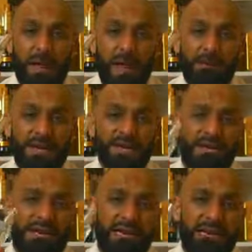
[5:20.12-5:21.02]
I
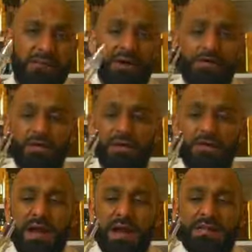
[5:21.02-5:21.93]
mentioned this in my review
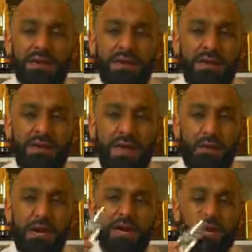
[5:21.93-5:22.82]
of Nasman, that
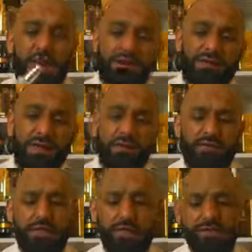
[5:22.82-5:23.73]
when you have certain
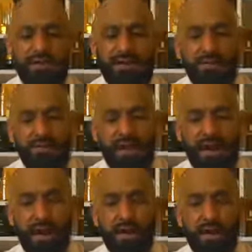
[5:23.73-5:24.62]
fragrances that
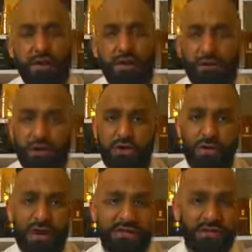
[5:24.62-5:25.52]
are a little bit too
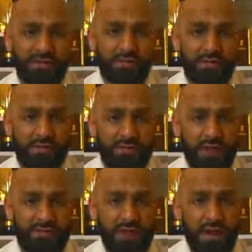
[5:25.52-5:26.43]
pricey for all of
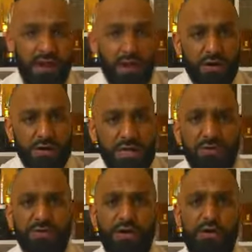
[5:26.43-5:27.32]
us, or some
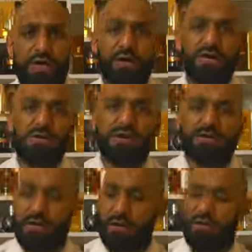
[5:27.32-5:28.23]
of you, including
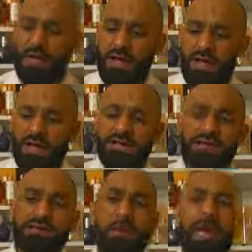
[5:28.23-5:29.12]
myself,
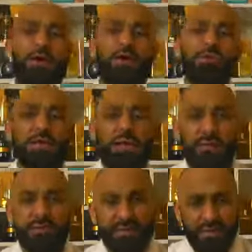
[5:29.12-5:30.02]
just might not be
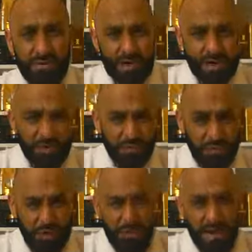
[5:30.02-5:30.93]
comfortable in
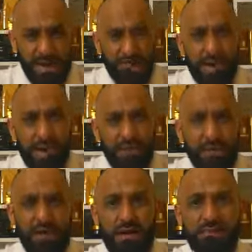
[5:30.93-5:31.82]
doing a blind buy
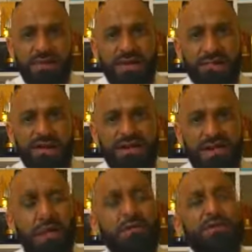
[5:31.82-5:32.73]
when it comes to
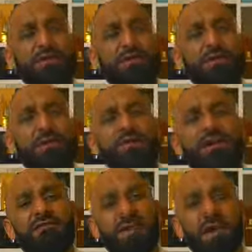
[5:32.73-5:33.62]
spending
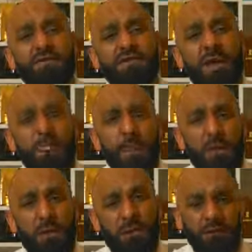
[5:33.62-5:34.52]
£145
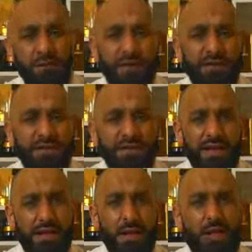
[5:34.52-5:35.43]
on a fragrance
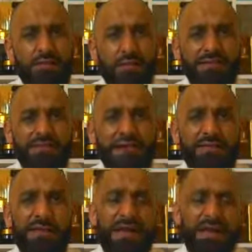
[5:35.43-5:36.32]
of only
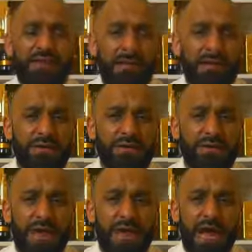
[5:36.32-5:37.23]
75 mls,
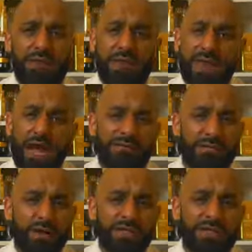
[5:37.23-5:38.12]
and then after
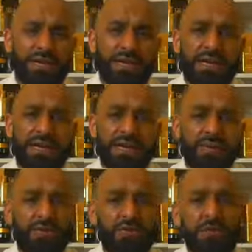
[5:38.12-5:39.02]
purchasing it
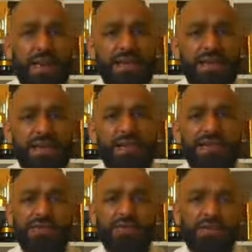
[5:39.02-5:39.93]
you don't like it,
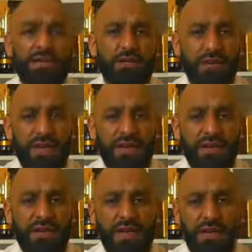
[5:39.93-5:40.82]
it just went to
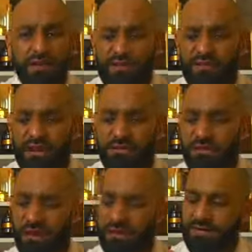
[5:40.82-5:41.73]
waste. This is where
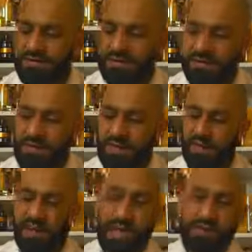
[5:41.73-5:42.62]
fragrances
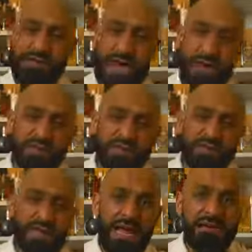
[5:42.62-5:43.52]
like
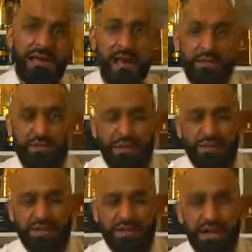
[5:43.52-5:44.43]
houses like the House of
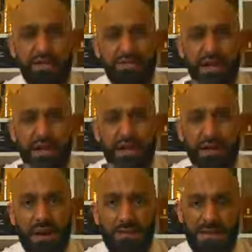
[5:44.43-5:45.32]
Rosa Salas
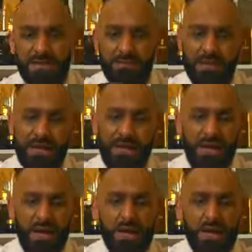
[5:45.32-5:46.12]
come into play.